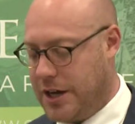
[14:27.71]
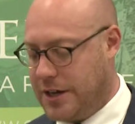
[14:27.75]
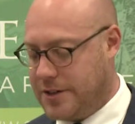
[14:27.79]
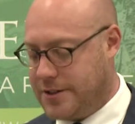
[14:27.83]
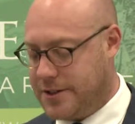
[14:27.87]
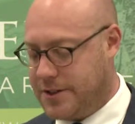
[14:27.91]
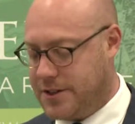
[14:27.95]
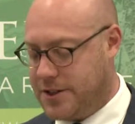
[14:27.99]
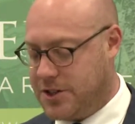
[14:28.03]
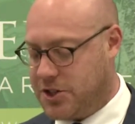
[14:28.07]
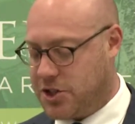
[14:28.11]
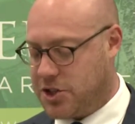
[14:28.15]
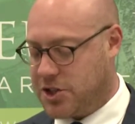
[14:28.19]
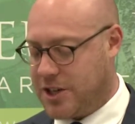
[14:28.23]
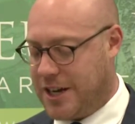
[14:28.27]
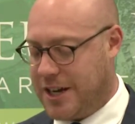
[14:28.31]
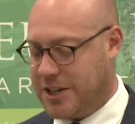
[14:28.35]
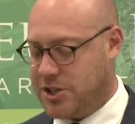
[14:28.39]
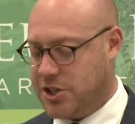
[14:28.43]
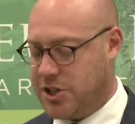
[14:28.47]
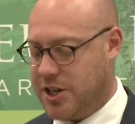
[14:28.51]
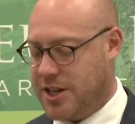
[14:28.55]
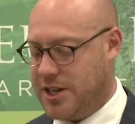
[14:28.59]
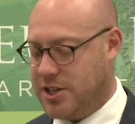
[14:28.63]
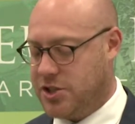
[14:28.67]
to
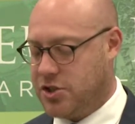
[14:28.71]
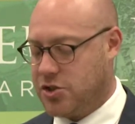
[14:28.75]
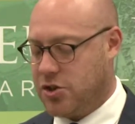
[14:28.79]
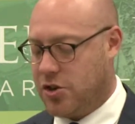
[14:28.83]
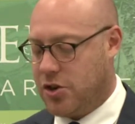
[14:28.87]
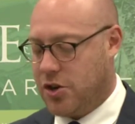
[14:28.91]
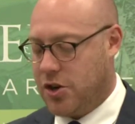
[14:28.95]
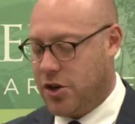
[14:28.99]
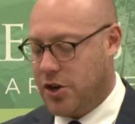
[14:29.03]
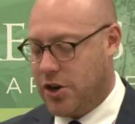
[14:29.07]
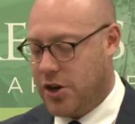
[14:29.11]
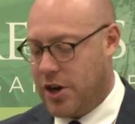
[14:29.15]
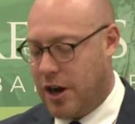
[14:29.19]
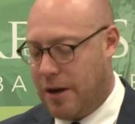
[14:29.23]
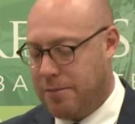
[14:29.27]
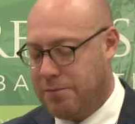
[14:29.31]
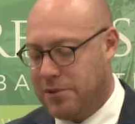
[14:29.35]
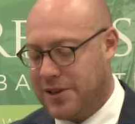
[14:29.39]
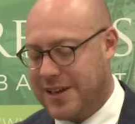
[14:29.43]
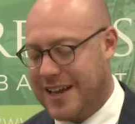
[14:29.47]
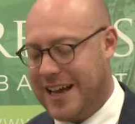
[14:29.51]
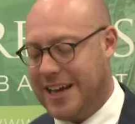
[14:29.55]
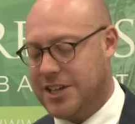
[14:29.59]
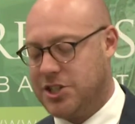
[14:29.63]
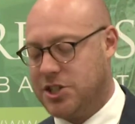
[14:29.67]
discharge his or her
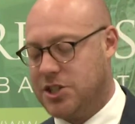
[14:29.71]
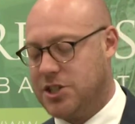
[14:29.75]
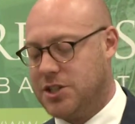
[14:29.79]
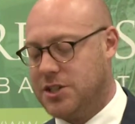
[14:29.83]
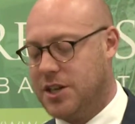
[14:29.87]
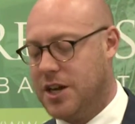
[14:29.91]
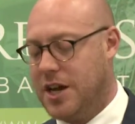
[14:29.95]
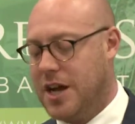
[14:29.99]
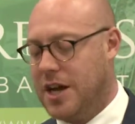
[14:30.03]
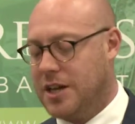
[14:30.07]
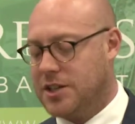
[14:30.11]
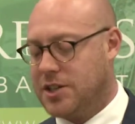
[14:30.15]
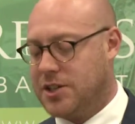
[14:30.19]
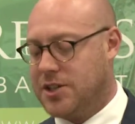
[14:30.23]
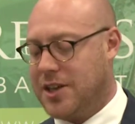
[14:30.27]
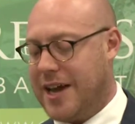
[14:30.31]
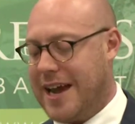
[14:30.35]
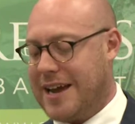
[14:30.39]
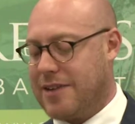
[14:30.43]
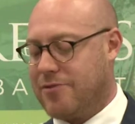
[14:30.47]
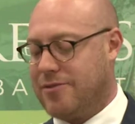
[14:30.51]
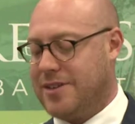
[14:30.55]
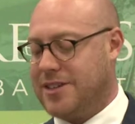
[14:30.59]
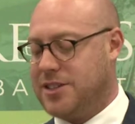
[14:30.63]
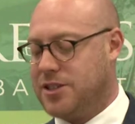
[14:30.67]
obligation to
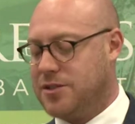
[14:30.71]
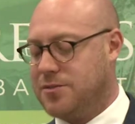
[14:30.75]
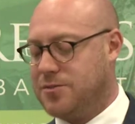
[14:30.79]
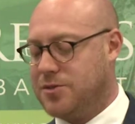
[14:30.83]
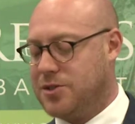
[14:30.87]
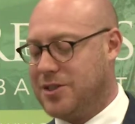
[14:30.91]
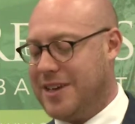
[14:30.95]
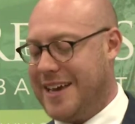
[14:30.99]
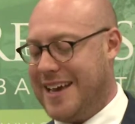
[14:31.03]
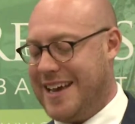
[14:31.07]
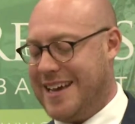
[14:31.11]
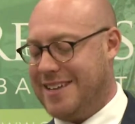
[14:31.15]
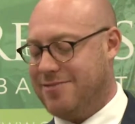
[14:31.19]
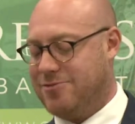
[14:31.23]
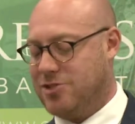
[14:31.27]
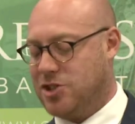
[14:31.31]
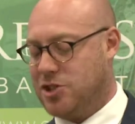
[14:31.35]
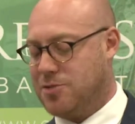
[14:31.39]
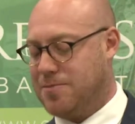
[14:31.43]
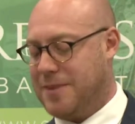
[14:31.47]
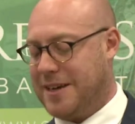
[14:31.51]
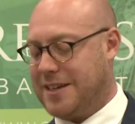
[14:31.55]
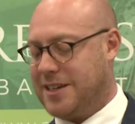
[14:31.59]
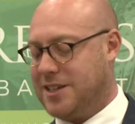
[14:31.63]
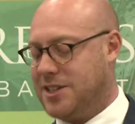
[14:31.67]
take reasonable care in
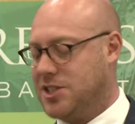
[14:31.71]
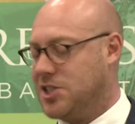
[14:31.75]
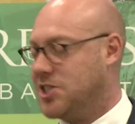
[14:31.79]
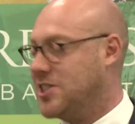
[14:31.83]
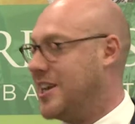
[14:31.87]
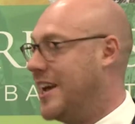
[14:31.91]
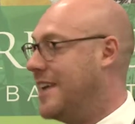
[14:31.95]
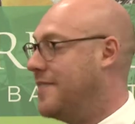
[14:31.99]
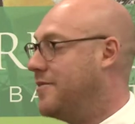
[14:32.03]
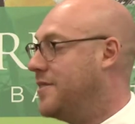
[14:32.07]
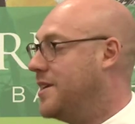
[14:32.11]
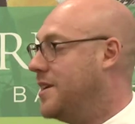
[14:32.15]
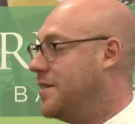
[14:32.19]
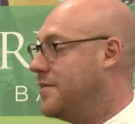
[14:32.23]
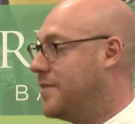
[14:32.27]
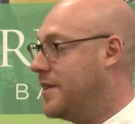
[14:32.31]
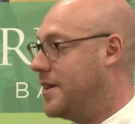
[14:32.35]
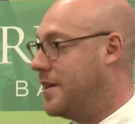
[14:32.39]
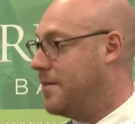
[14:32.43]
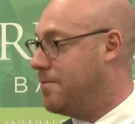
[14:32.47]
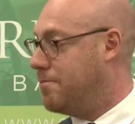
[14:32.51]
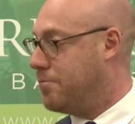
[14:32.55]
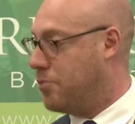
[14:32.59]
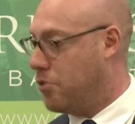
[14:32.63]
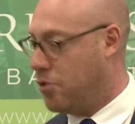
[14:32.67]
respect of the safety of an
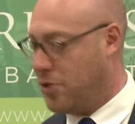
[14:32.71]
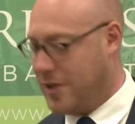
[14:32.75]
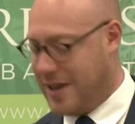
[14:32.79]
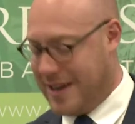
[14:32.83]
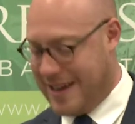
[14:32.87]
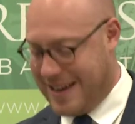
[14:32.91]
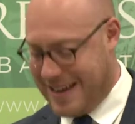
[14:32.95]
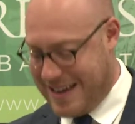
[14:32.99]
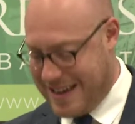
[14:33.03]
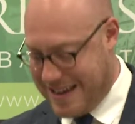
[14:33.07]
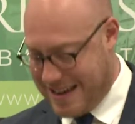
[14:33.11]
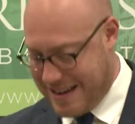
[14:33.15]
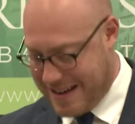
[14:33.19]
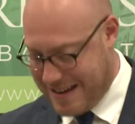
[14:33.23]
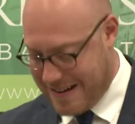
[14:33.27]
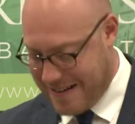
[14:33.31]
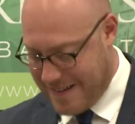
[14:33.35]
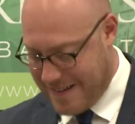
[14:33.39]
employee.